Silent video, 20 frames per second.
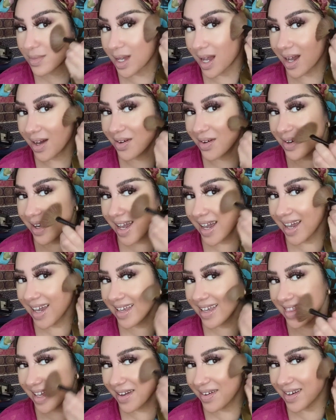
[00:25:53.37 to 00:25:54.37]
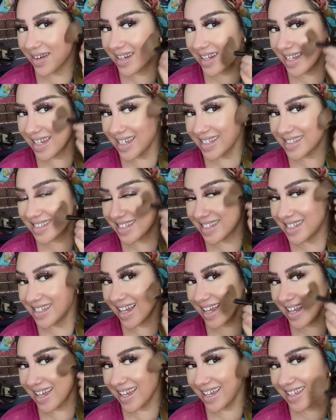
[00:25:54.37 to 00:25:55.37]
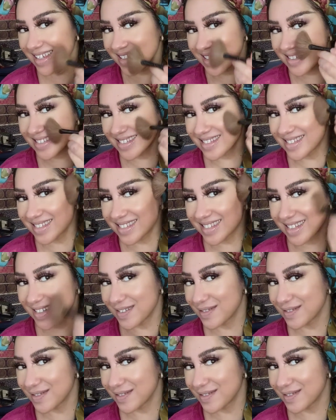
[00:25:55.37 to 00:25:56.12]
Okay, there it is. Yes.